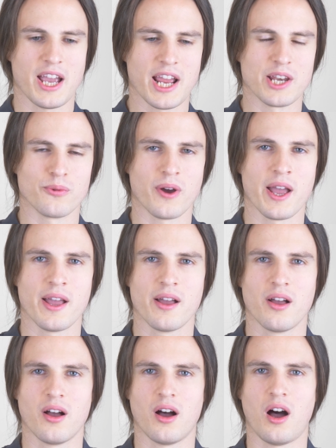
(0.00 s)
Anyway,
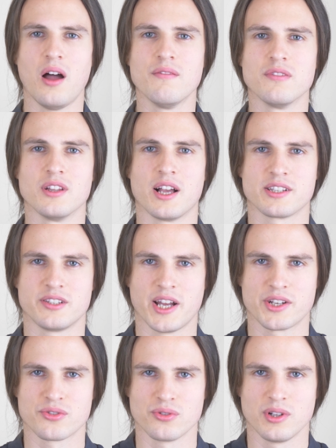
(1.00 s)
I'm the last
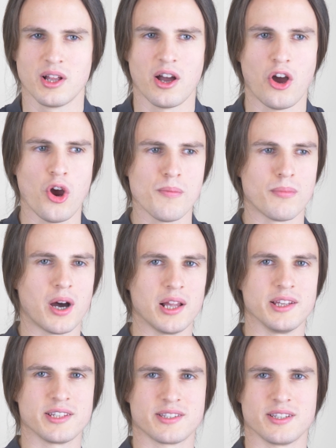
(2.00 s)
natural. I hope my
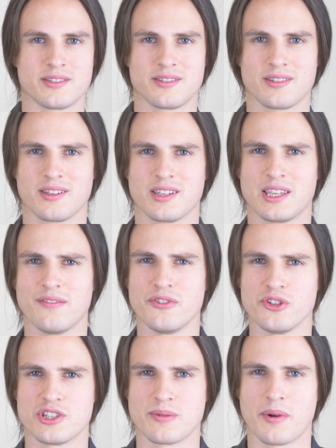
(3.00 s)
list has
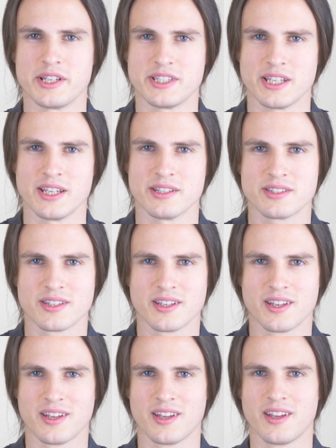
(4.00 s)
given you some ideas,
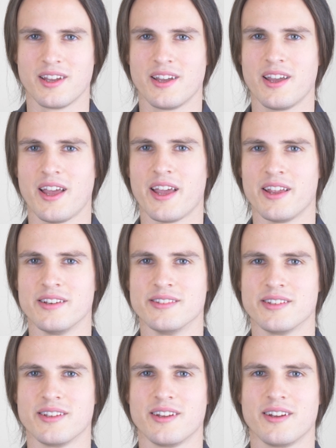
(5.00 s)

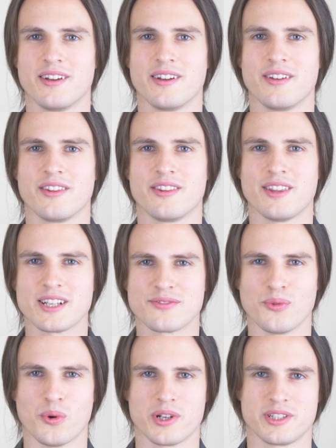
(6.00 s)
and thanks
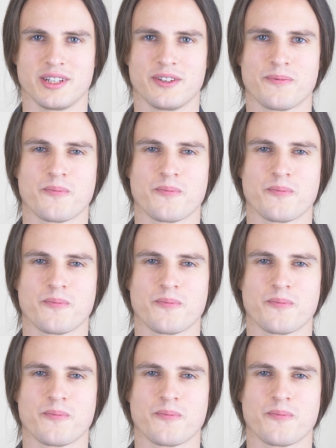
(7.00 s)
for watching.